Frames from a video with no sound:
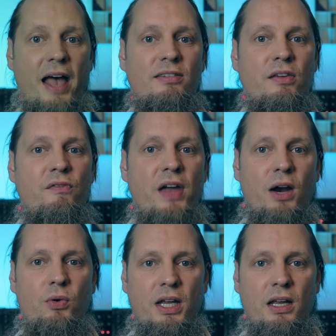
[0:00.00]
has a
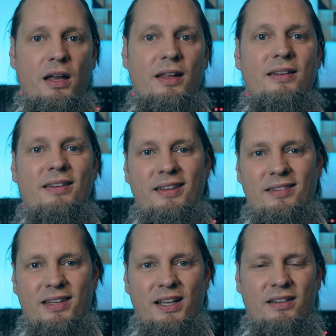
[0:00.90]
very
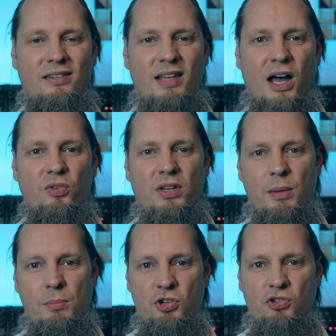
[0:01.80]
distinct sound
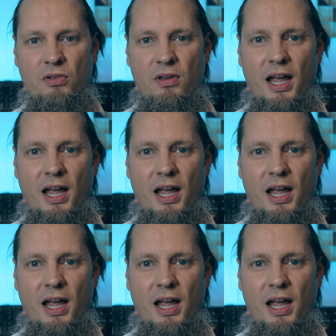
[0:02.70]
emission,